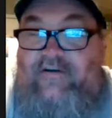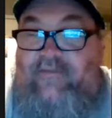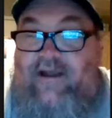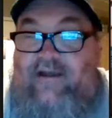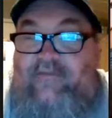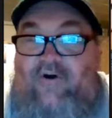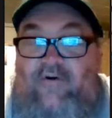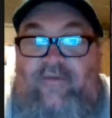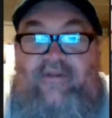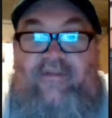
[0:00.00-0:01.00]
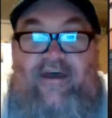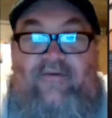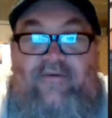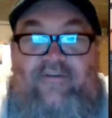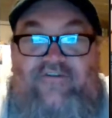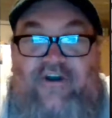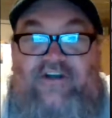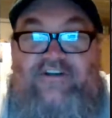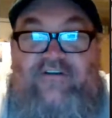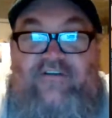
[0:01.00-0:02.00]
but I am hoping that with the
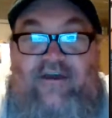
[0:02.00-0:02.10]
dredging,